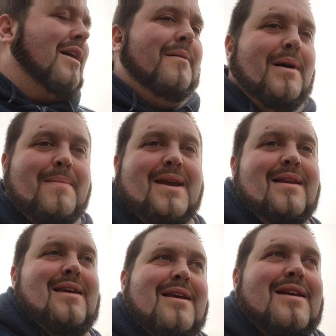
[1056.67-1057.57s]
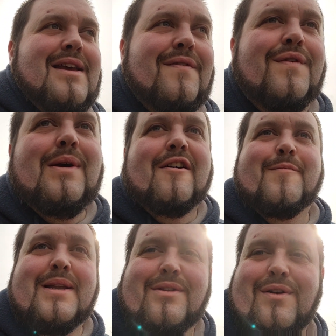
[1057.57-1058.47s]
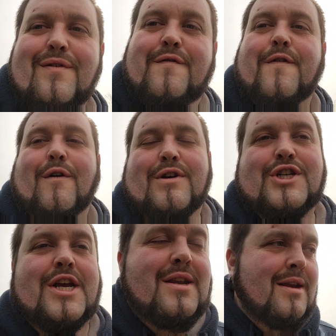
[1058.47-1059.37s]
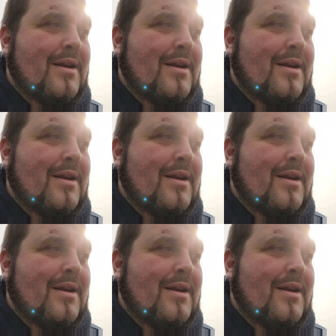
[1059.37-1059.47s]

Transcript: I mean, if you have been doing foraging,